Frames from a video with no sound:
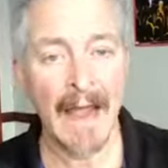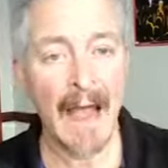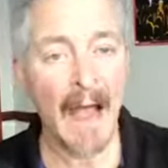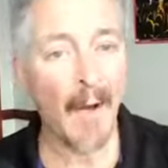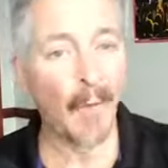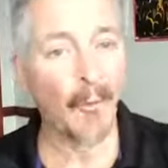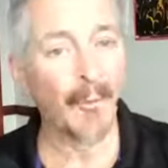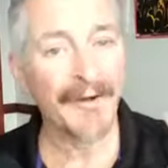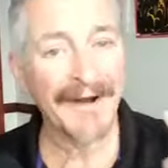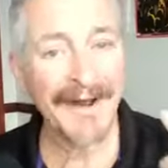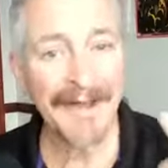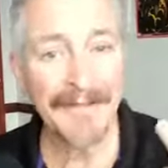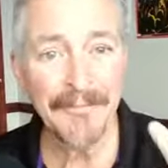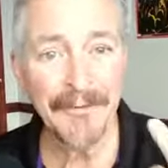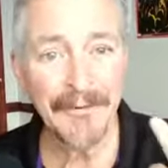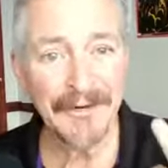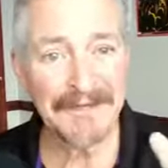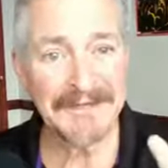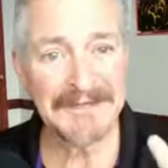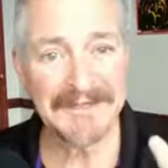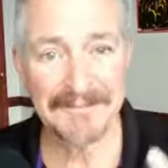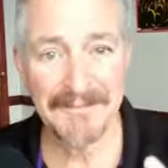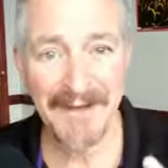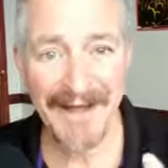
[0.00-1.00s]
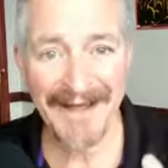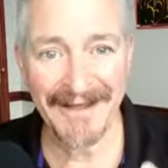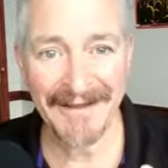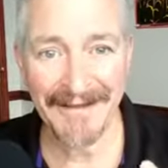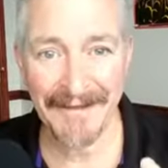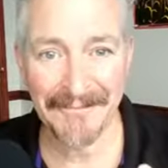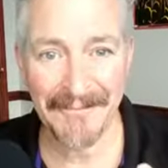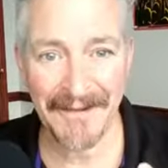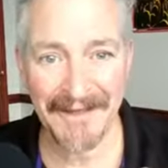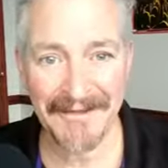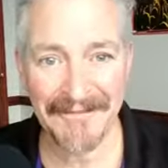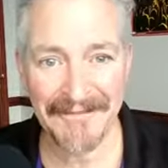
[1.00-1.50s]
when I put a smile
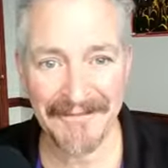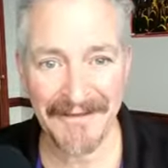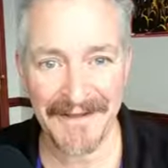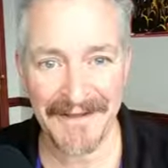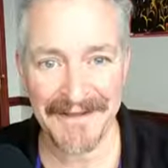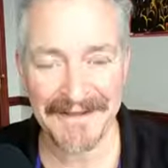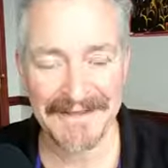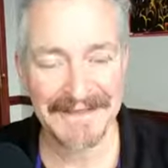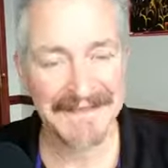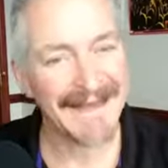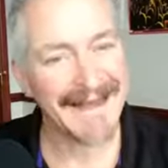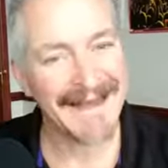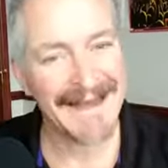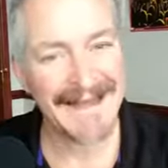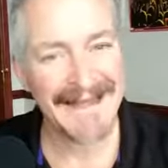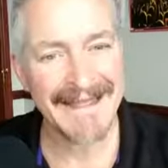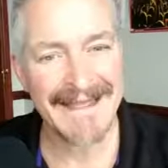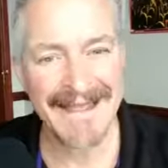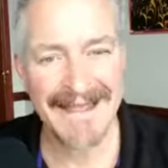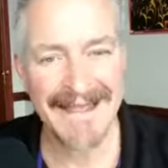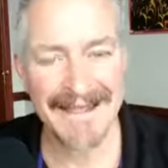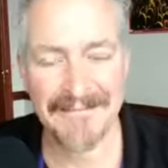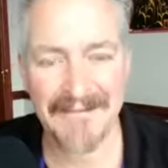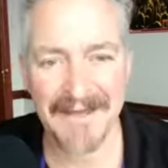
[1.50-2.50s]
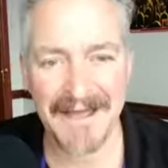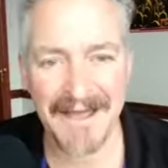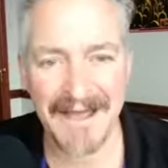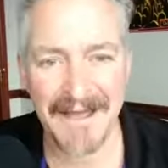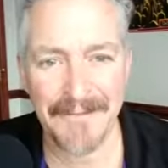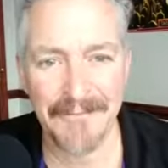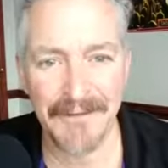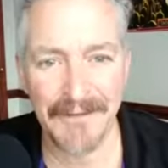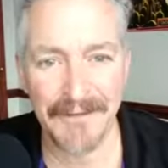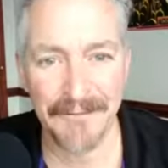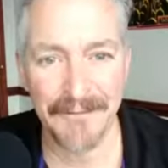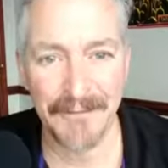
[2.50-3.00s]
on my face, I am a
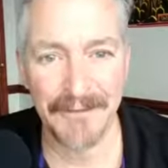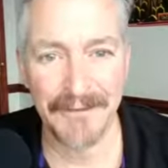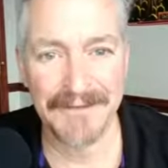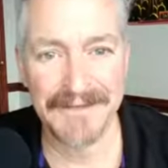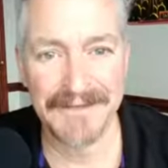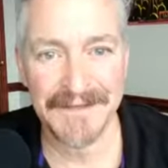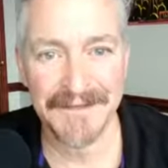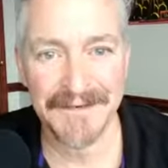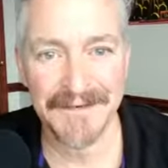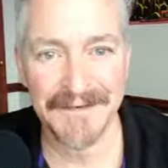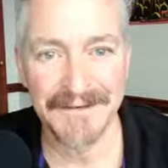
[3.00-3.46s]
happier person.